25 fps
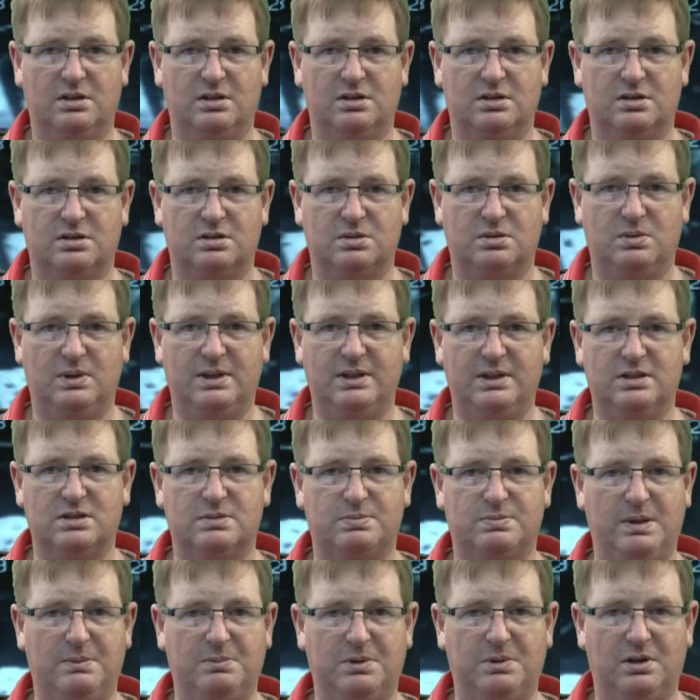So why does
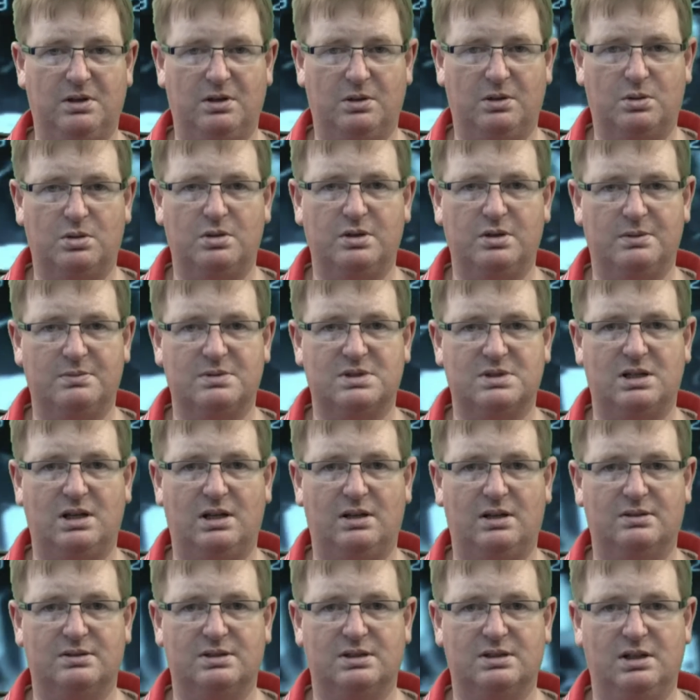people lower
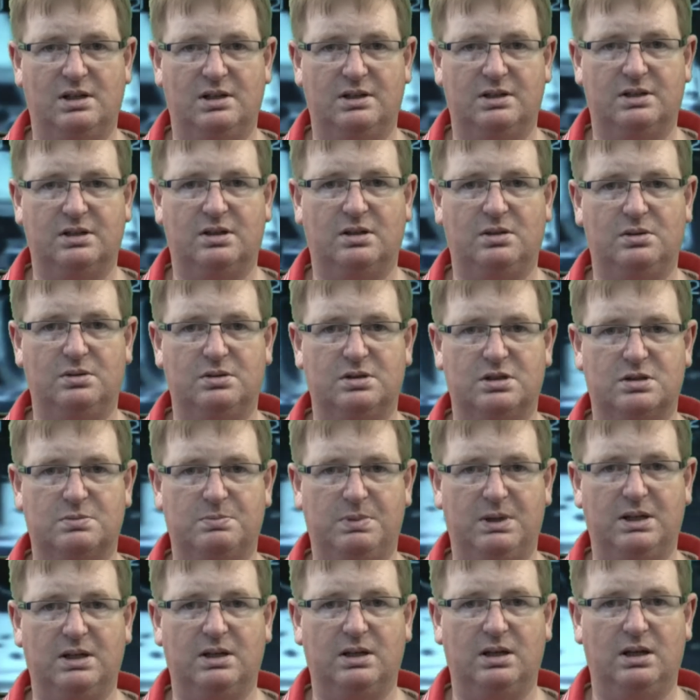themselves to go to
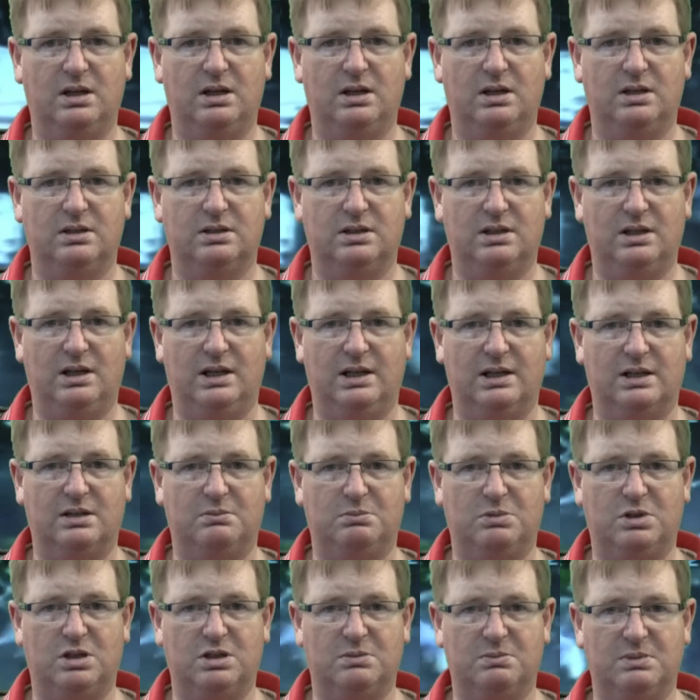speak to the like of
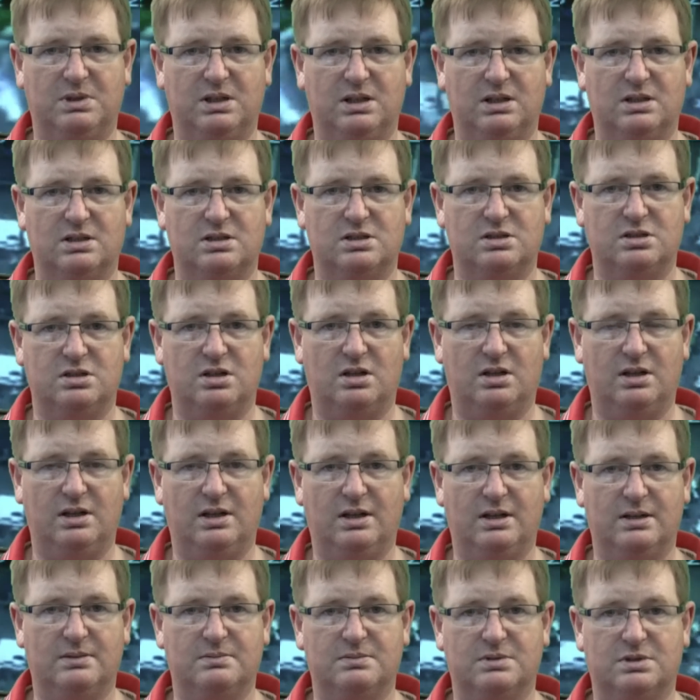Martin McGuinness and Gerry
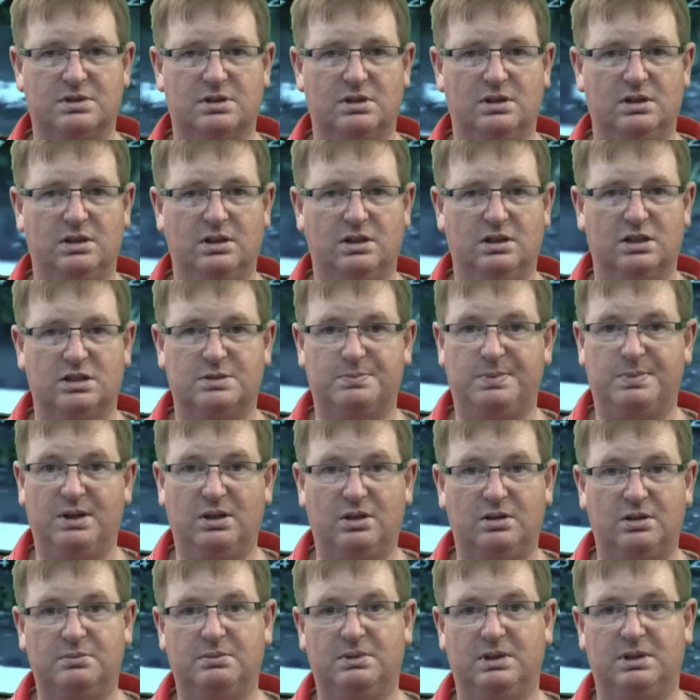Adams? It's
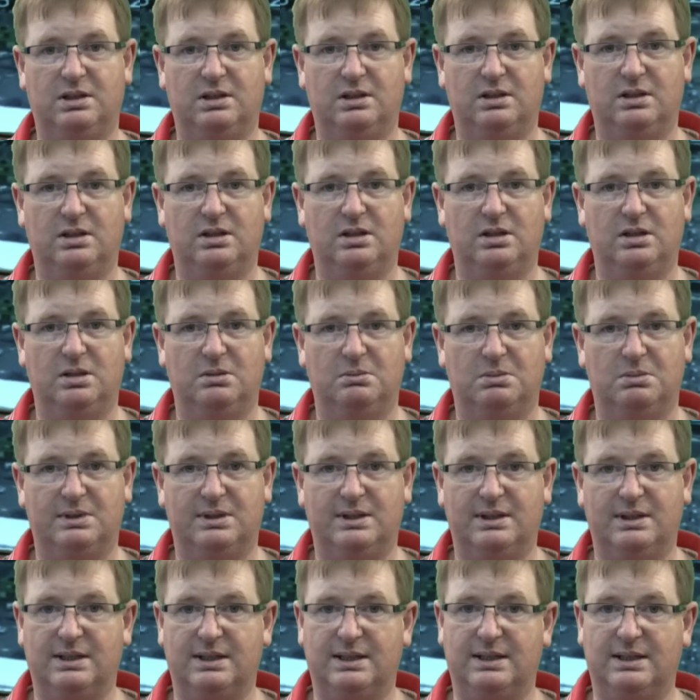beyond me. But
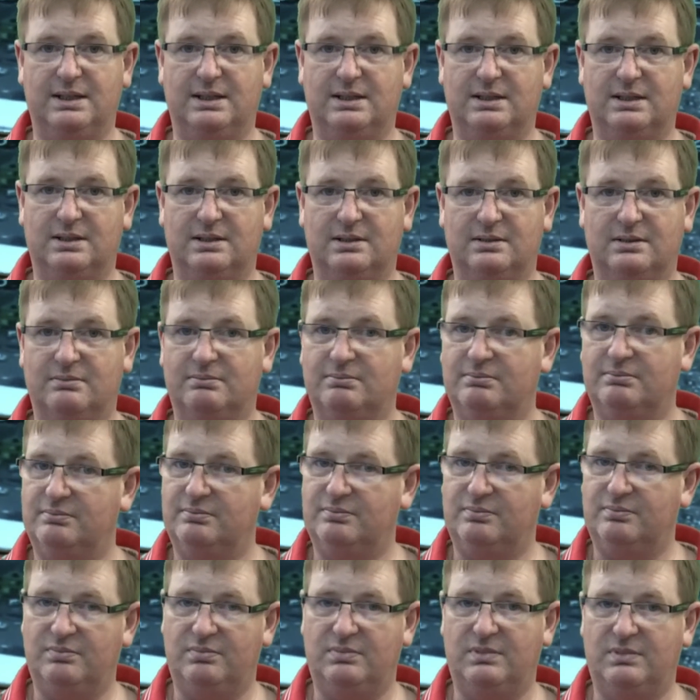then again,
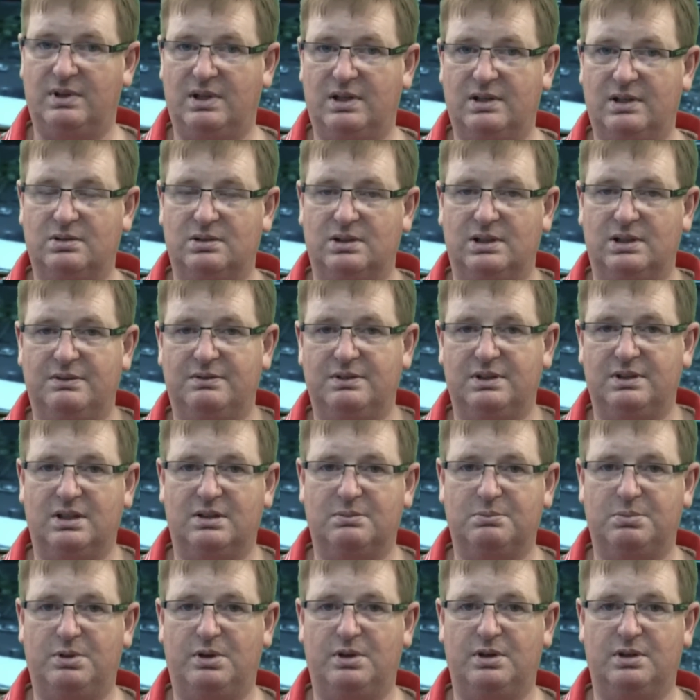I don't live in
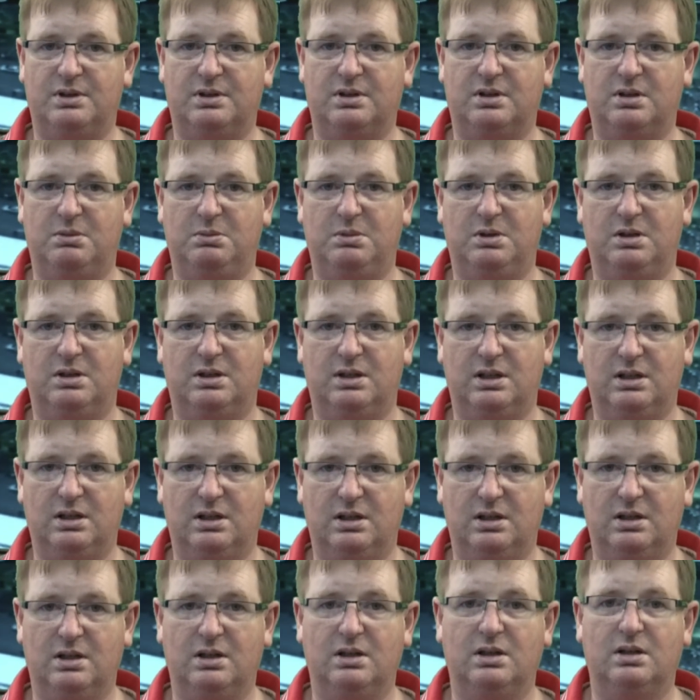that part of the community,
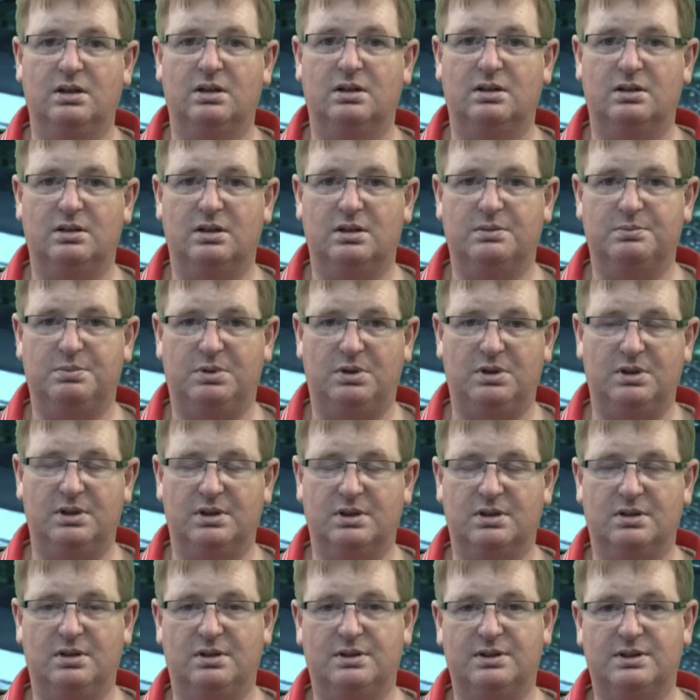or that part of
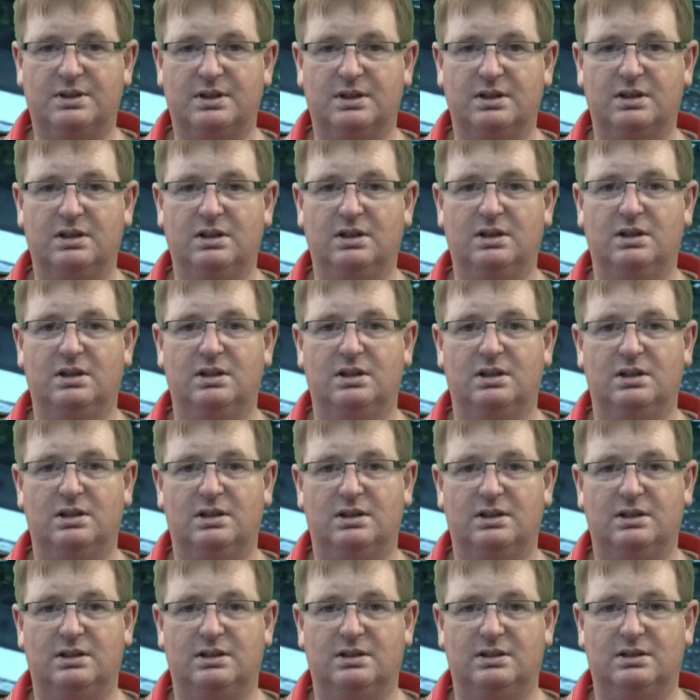the country,
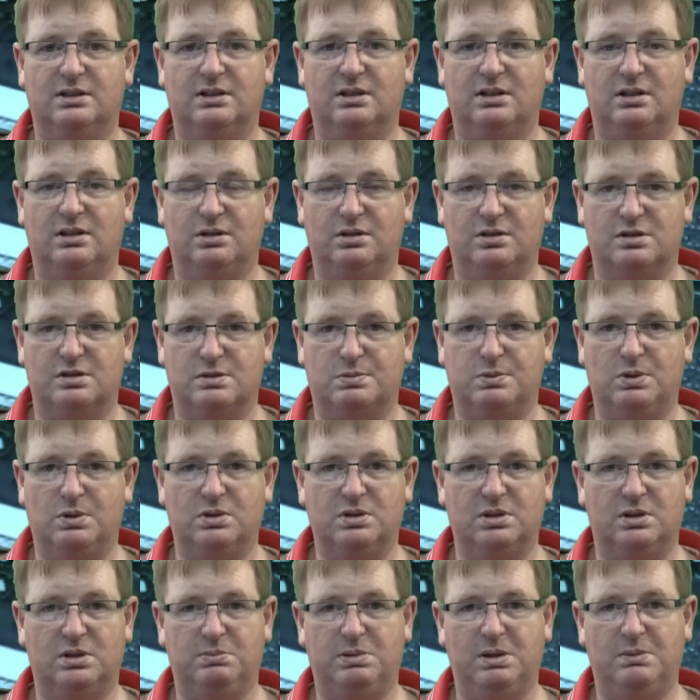although I've
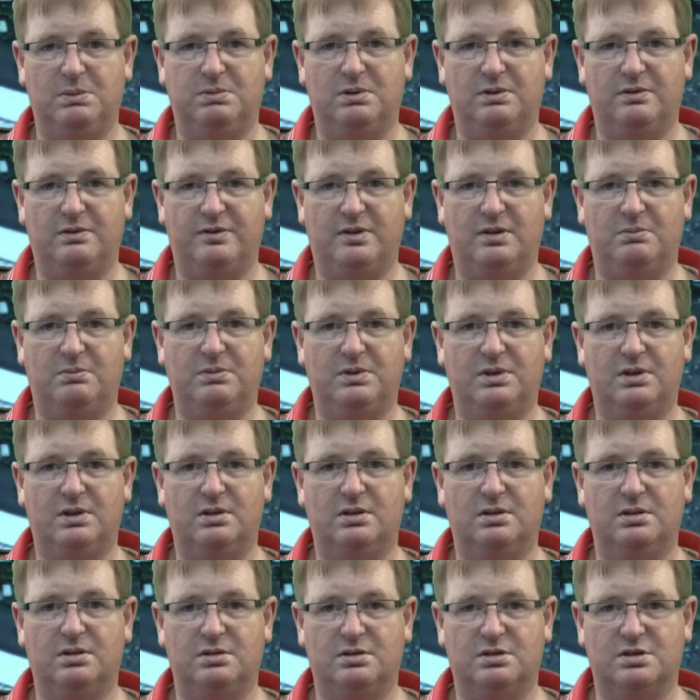spoken to people from there
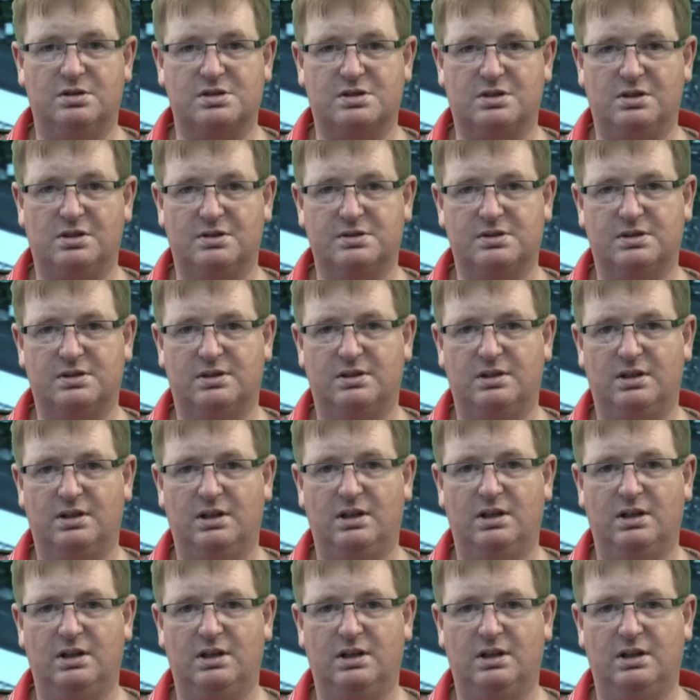who are disgusted